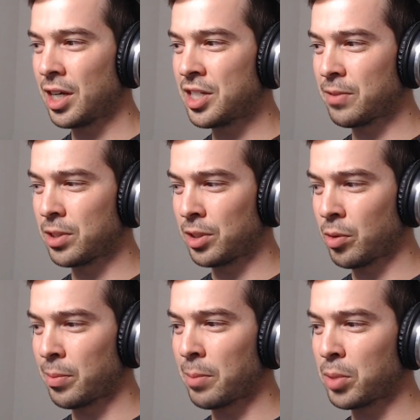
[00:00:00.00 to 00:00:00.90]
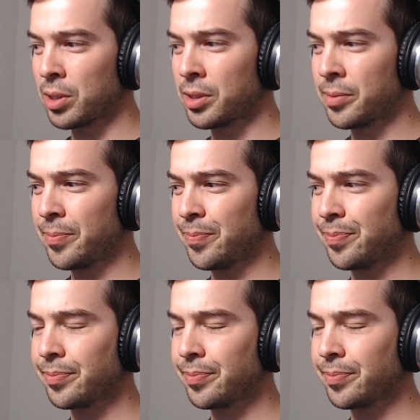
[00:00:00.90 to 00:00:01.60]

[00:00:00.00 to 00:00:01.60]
I definitely remember.